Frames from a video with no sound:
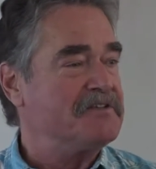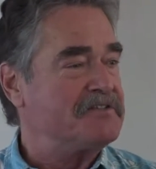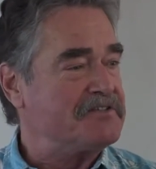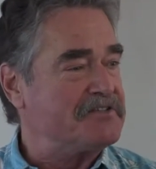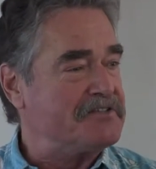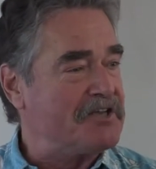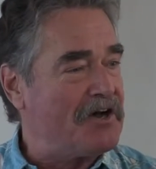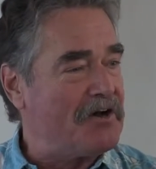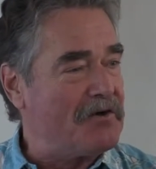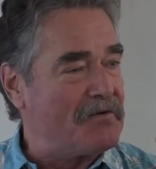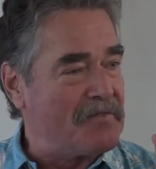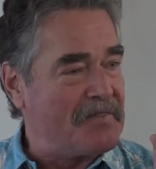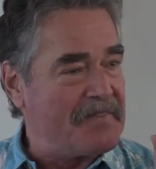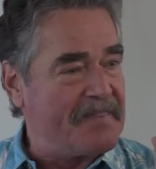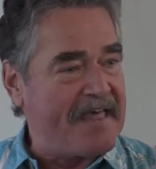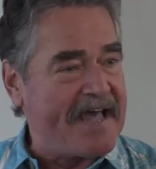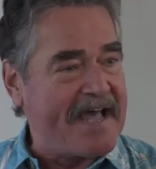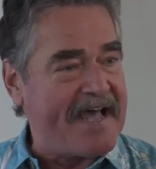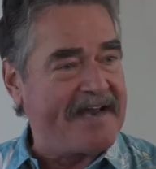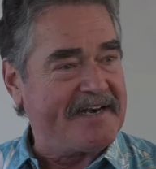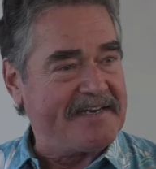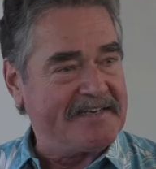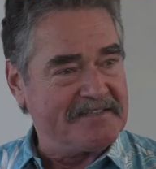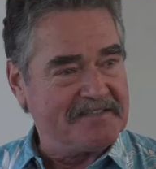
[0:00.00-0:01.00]
So
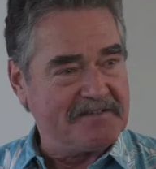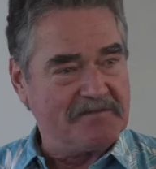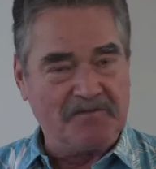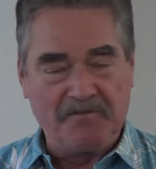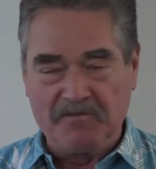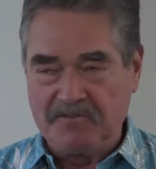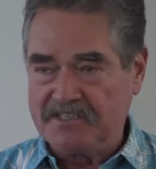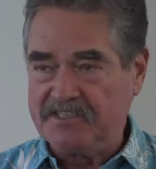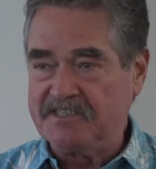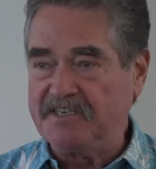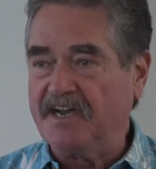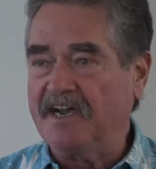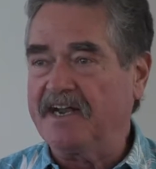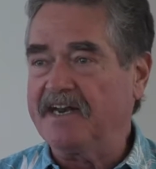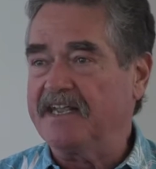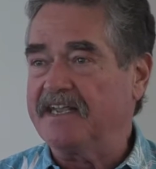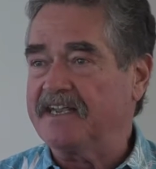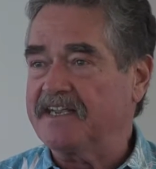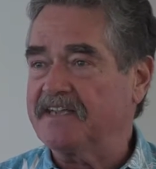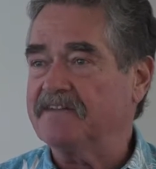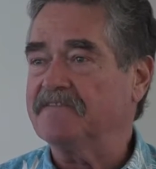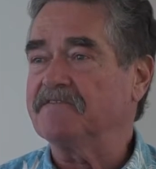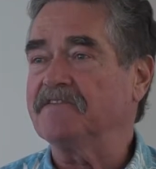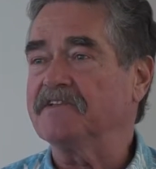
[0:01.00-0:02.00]
that
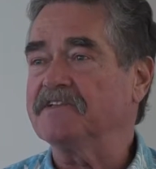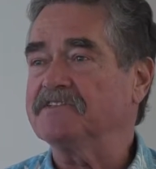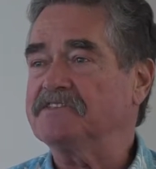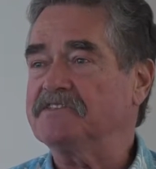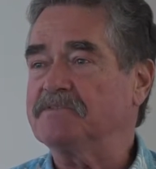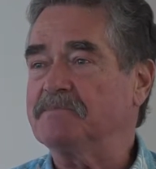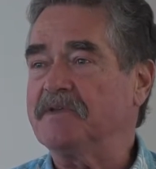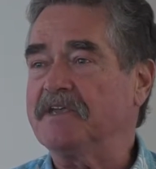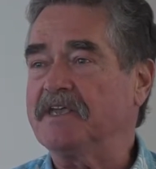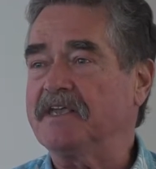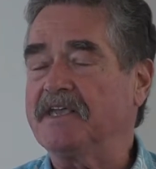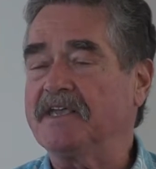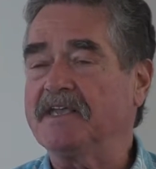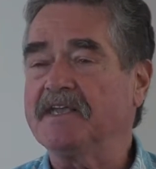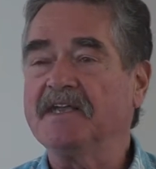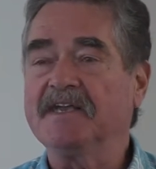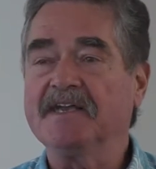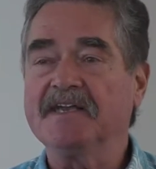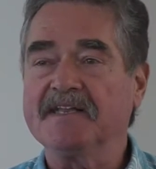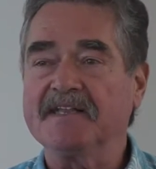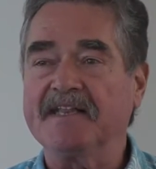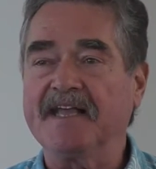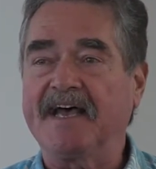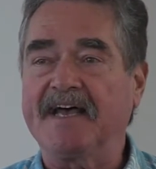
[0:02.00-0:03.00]
study convinced me
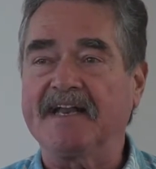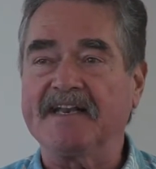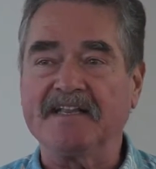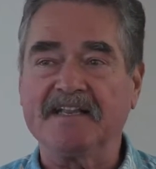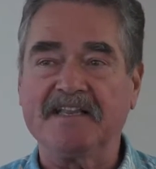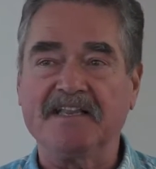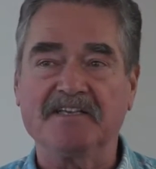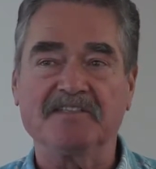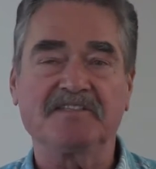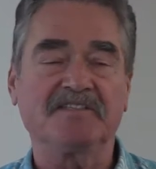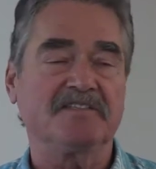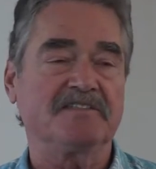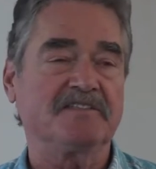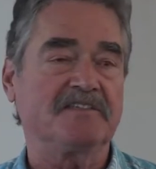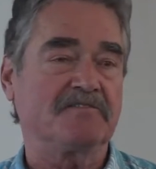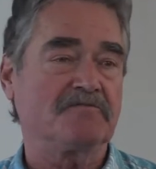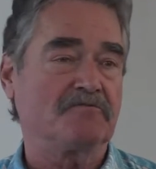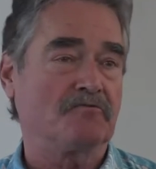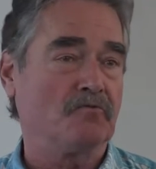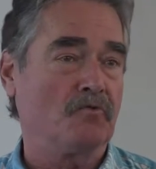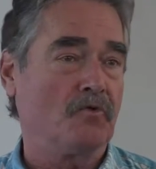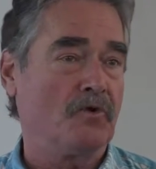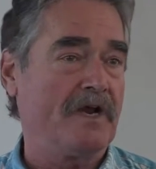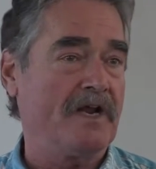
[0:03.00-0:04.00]
that this is a
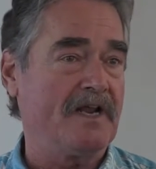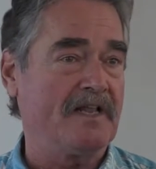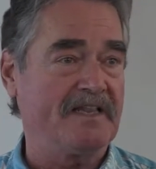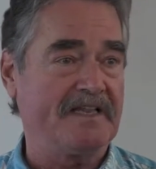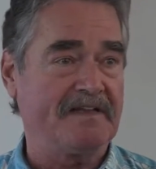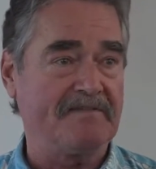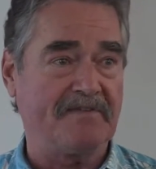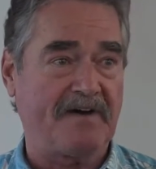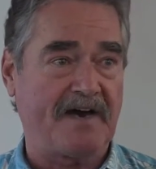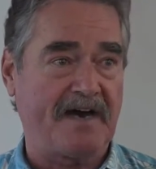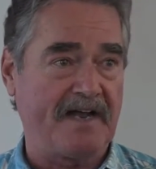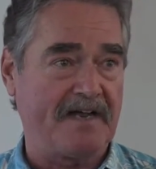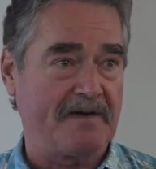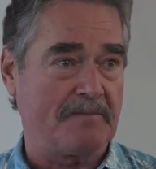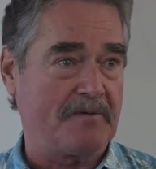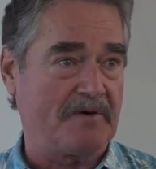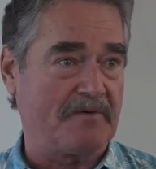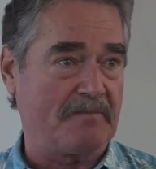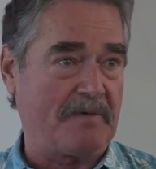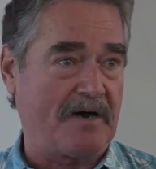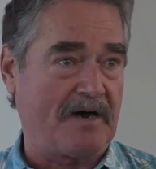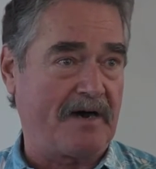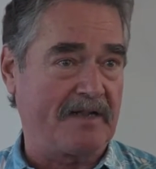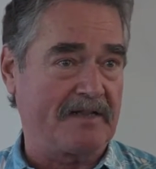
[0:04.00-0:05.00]
really
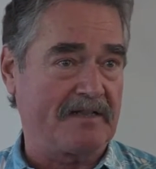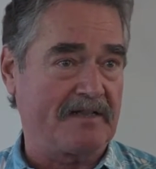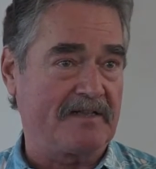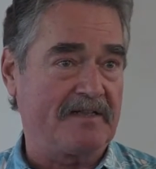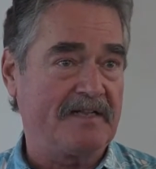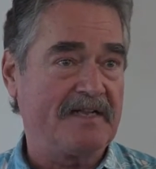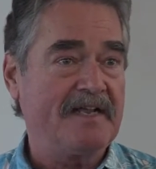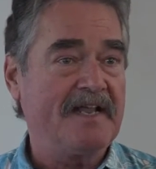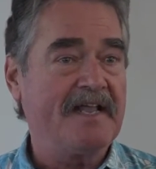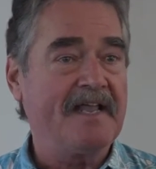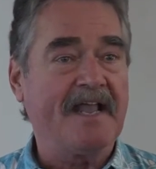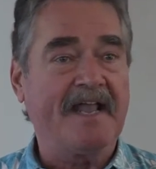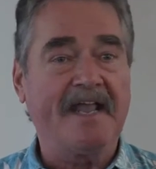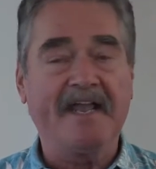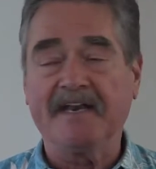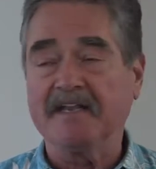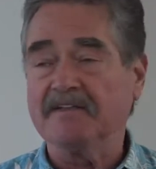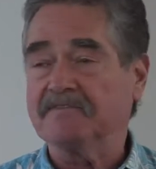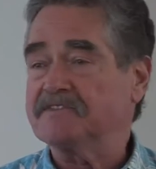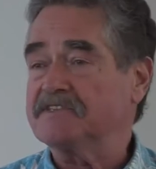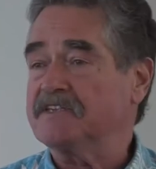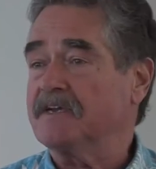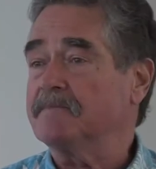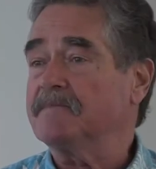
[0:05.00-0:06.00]
viable model,
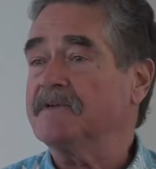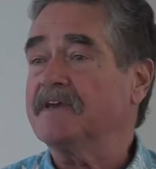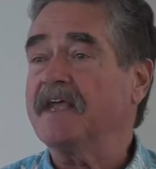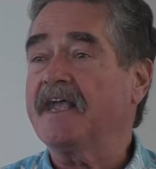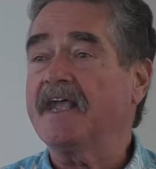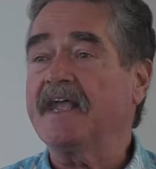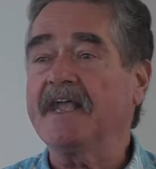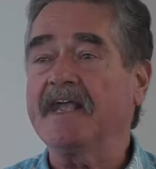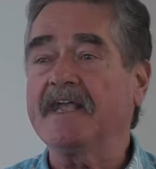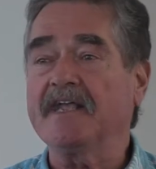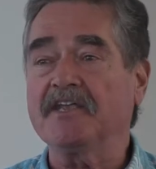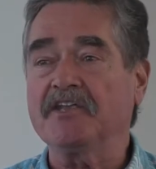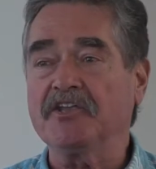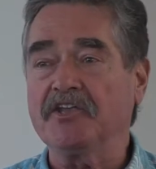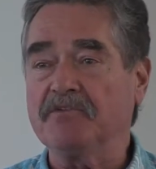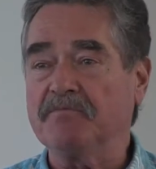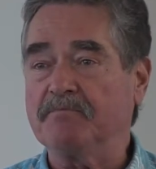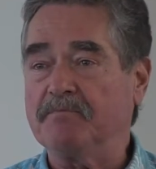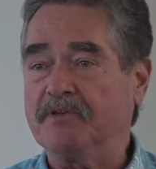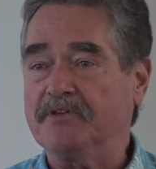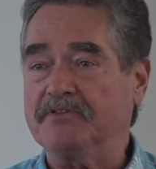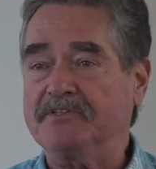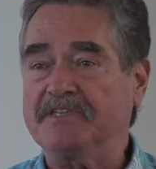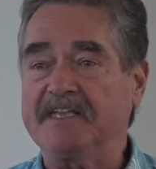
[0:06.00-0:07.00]
and if someday
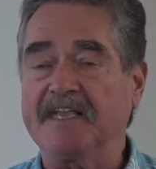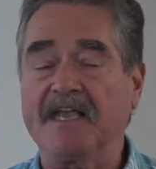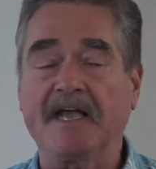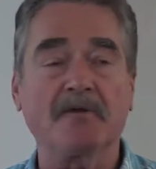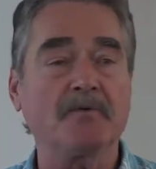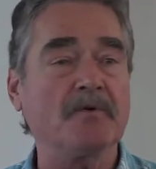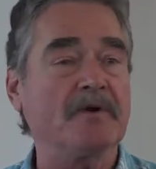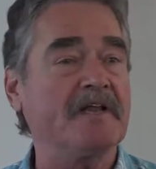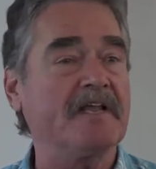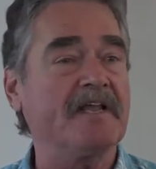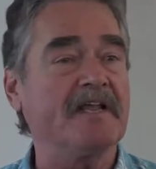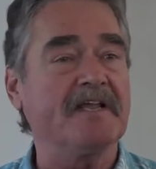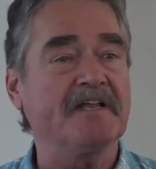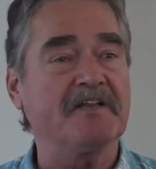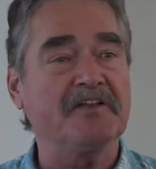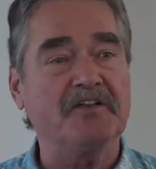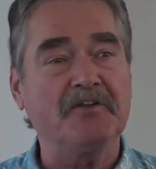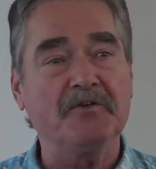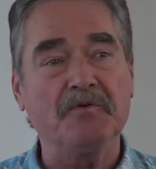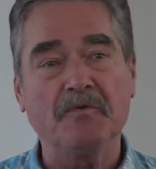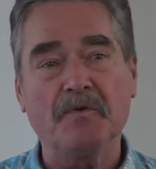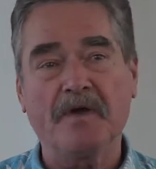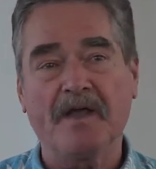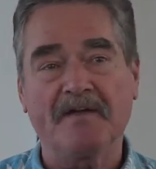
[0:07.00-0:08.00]
you built the equity and
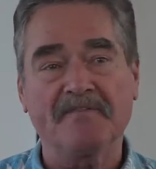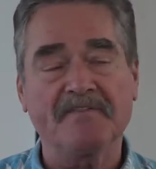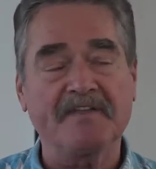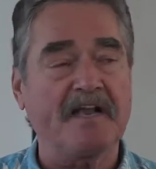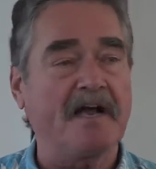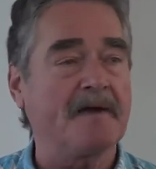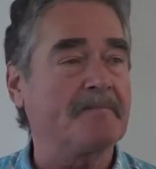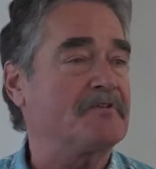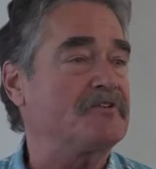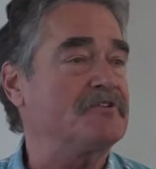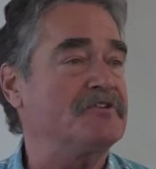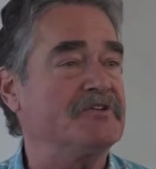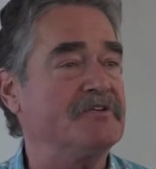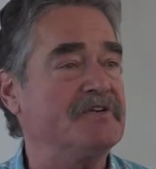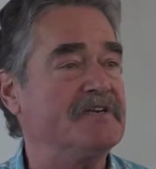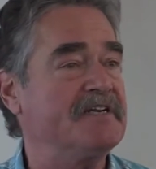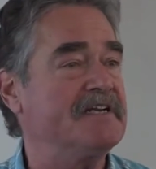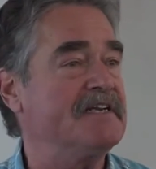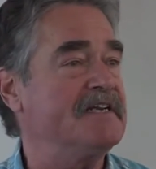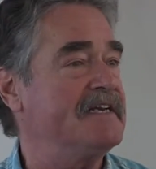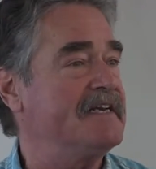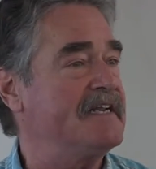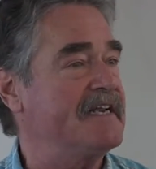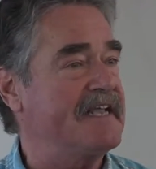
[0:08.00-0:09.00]
you have the
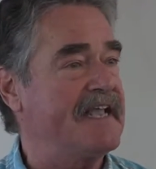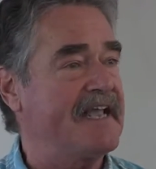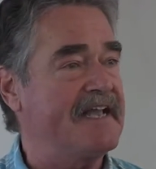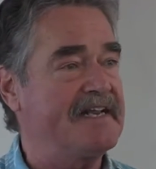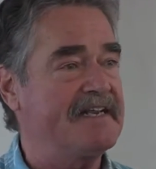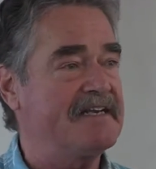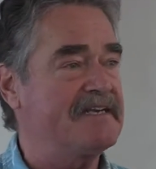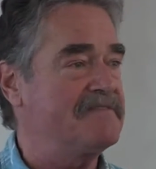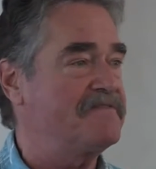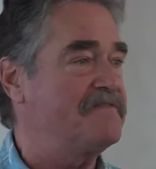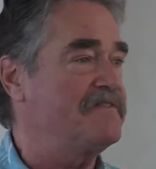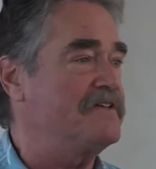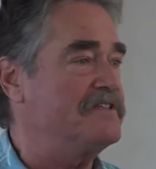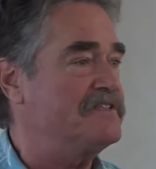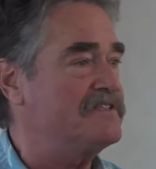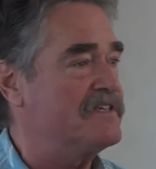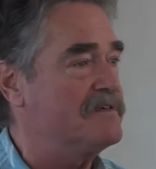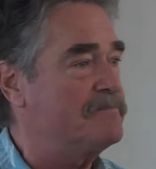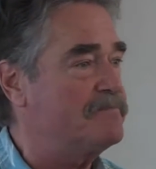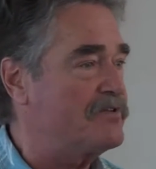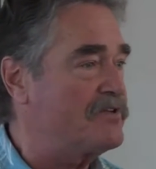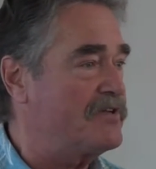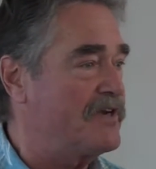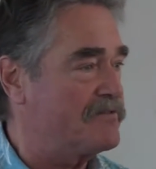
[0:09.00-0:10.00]
opportunity to get into fee
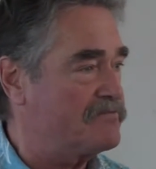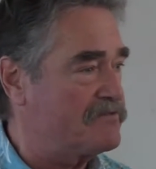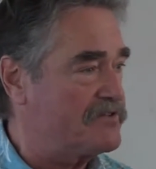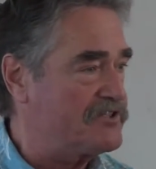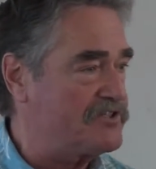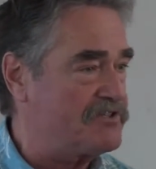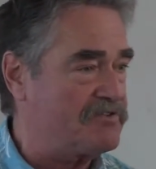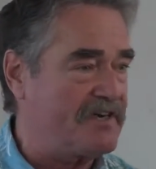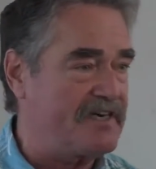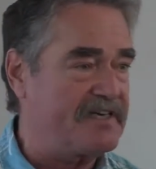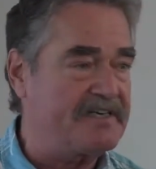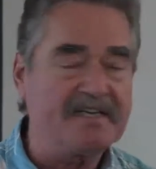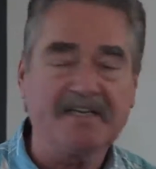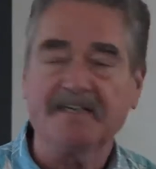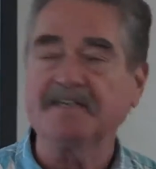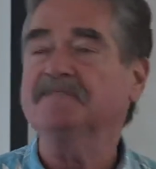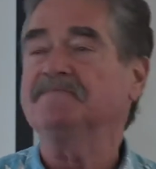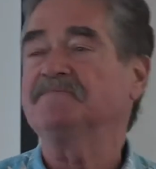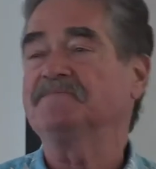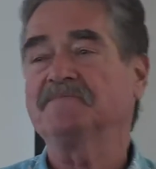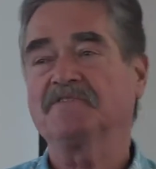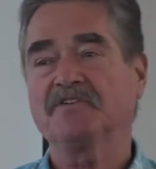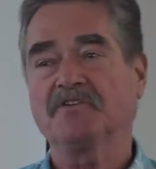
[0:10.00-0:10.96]
simple unrestricted,